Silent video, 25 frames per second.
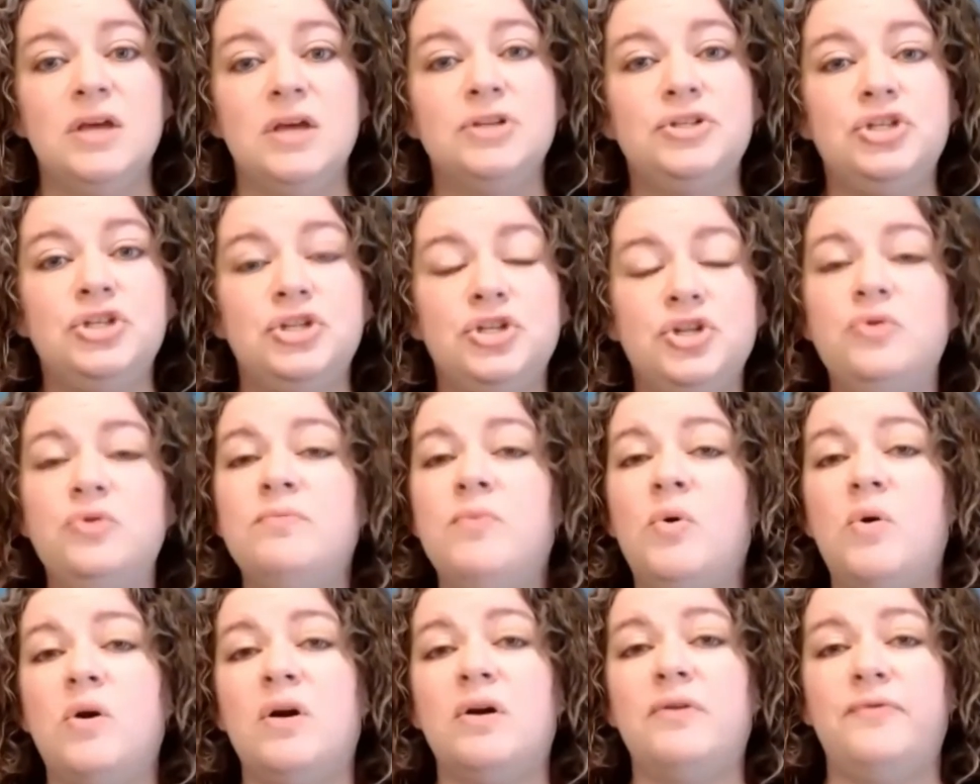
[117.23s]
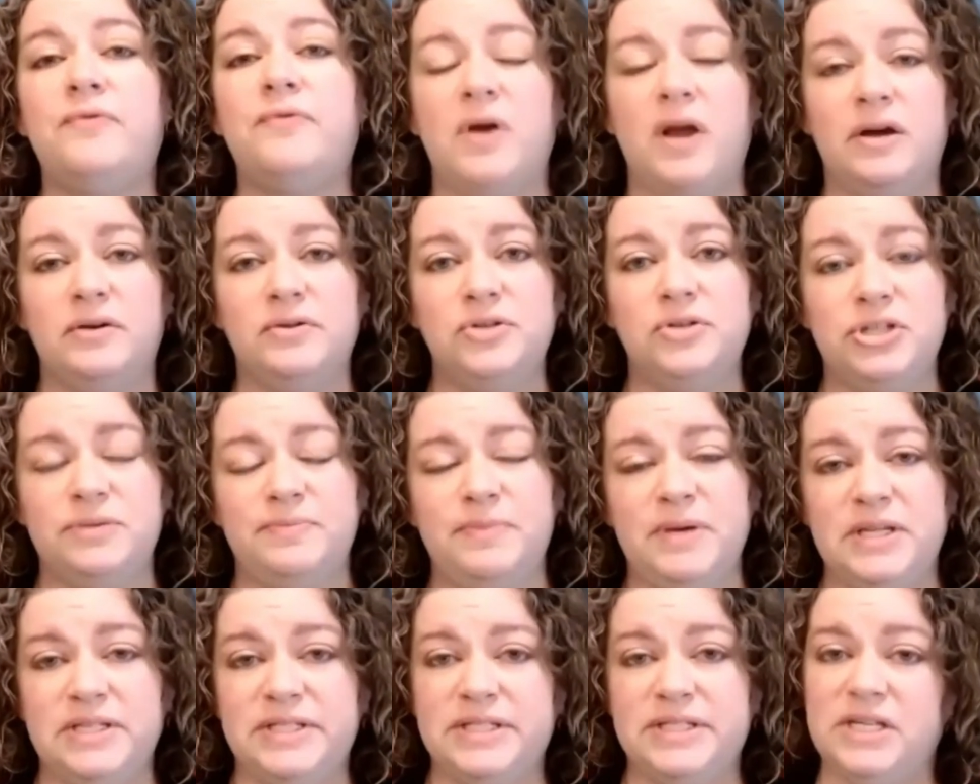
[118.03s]
To do more for
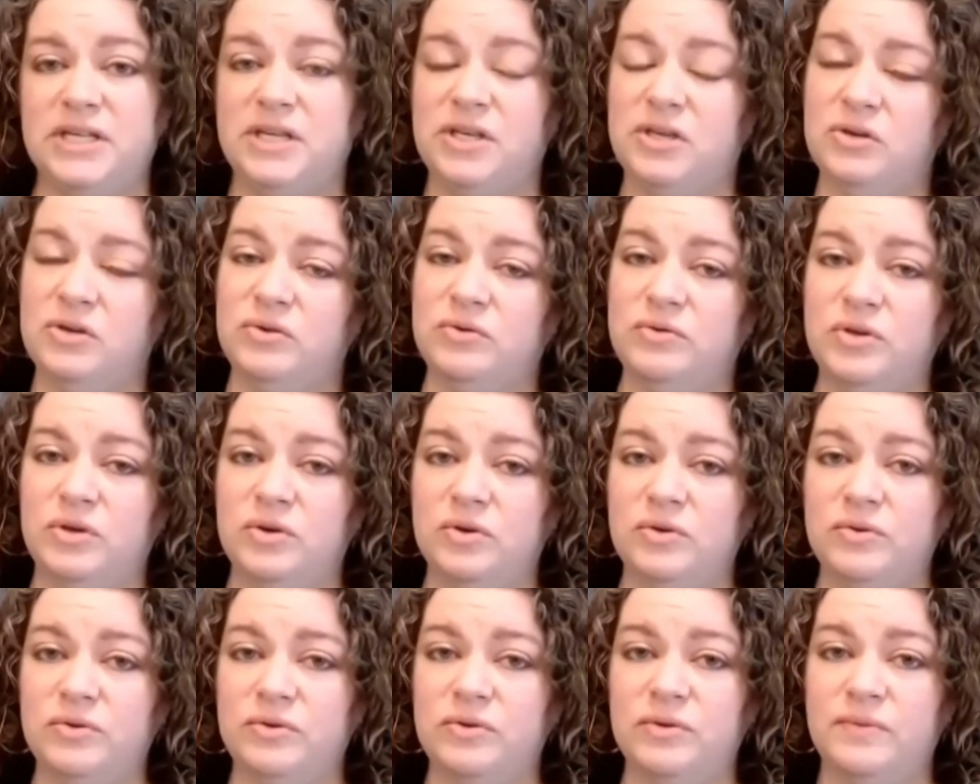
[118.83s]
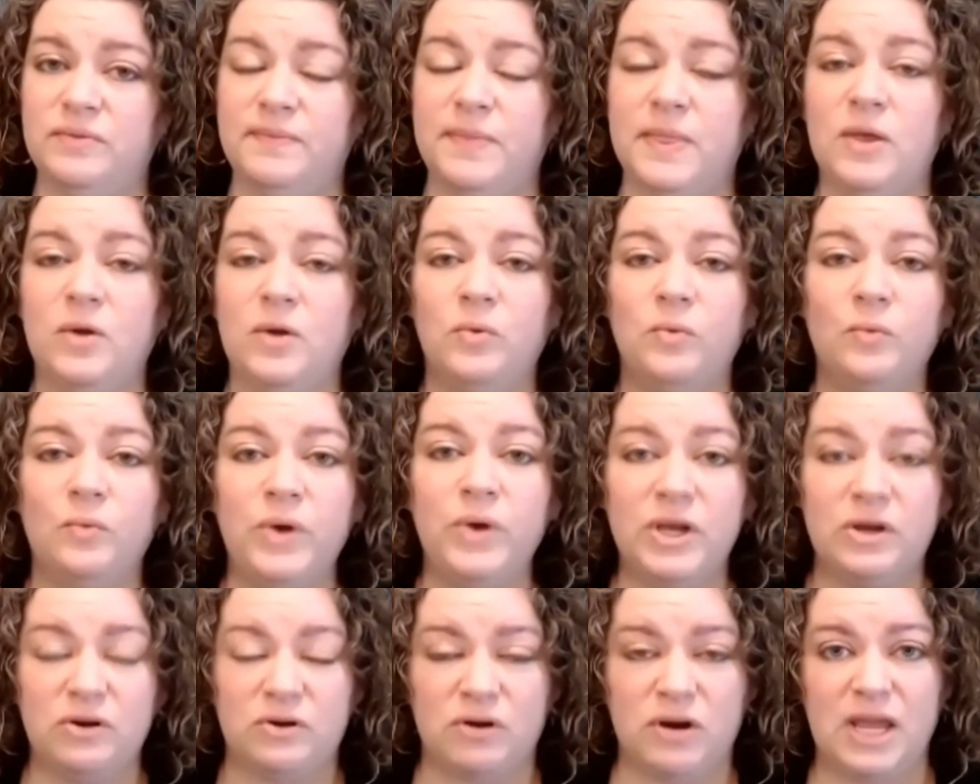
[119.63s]
LGBTQ youth, we
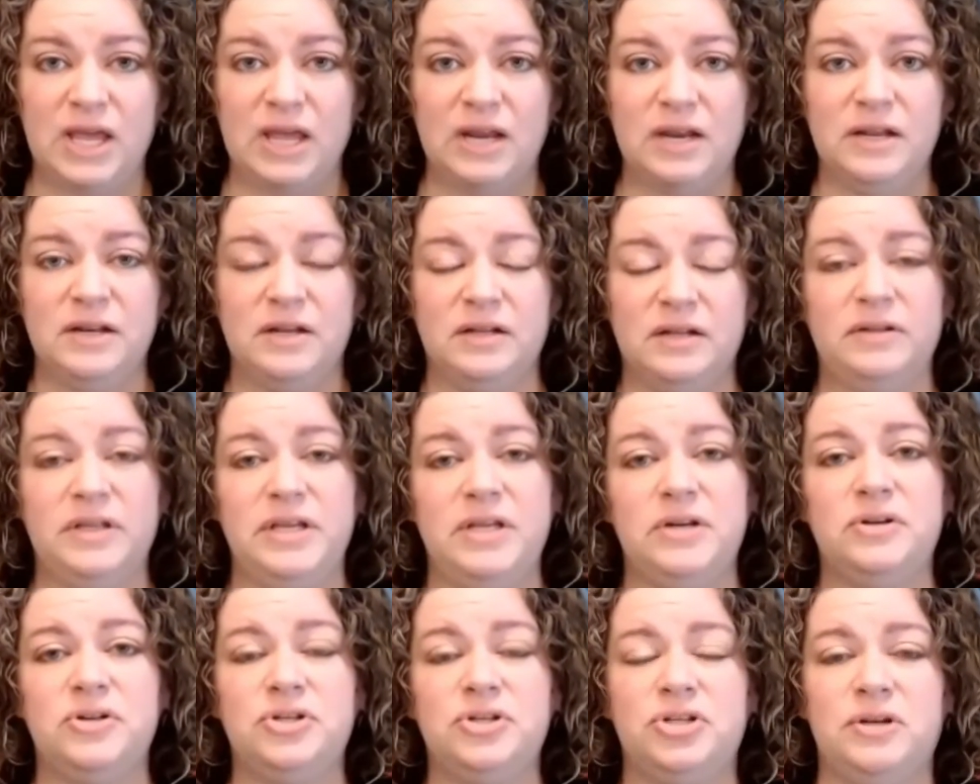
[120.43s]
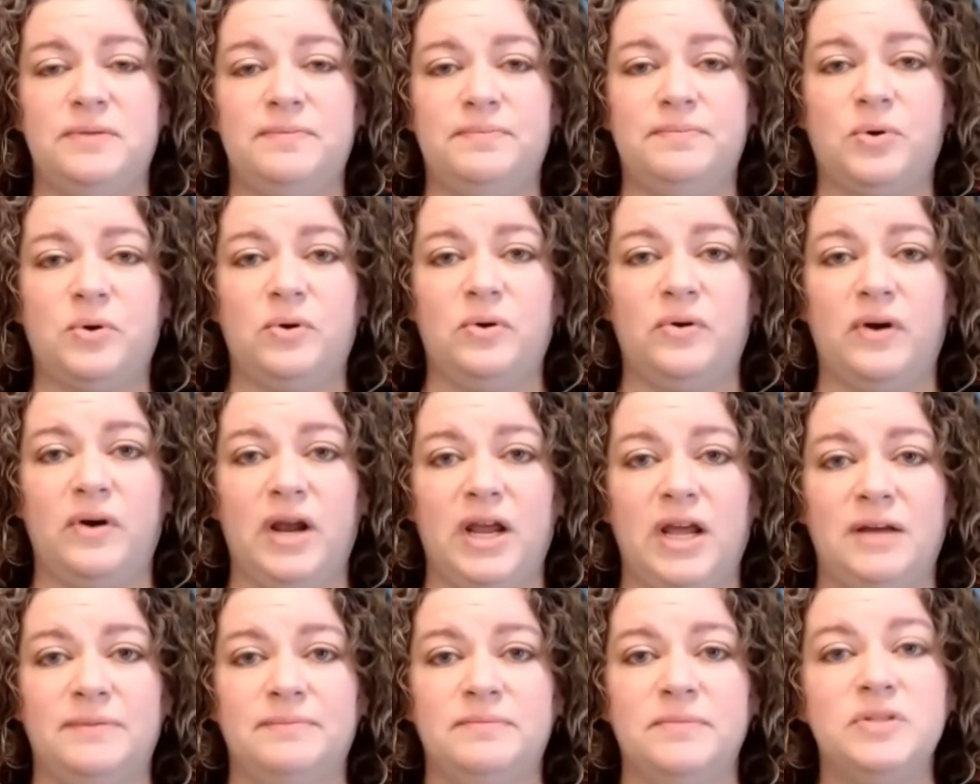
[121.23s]
created a leadership
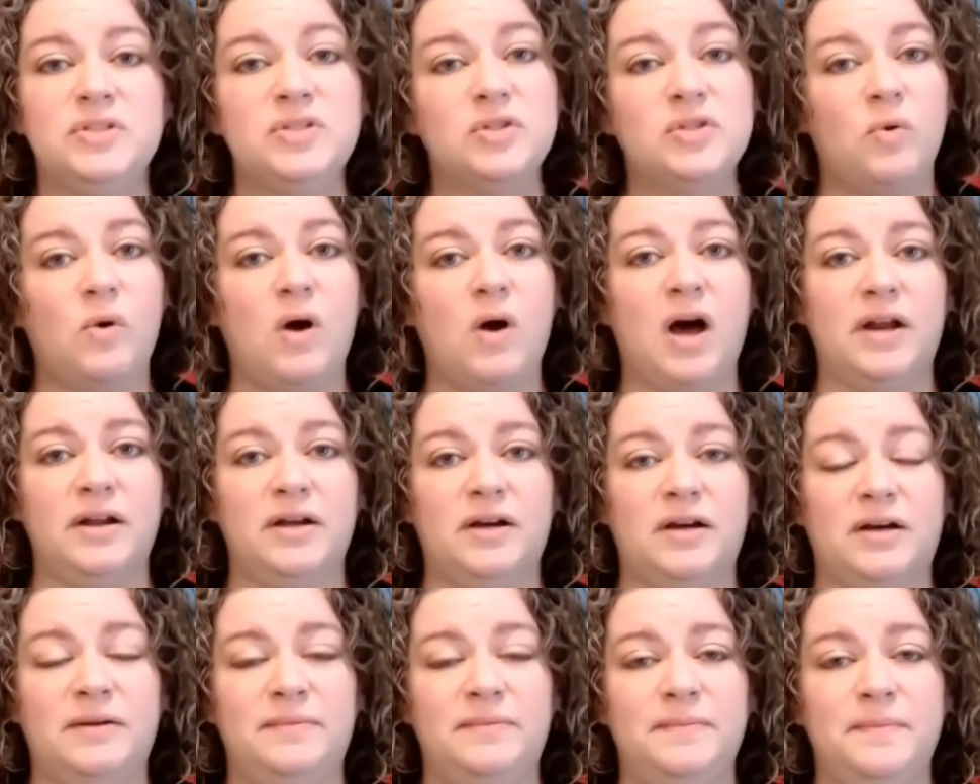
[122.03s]
program, Squad Up.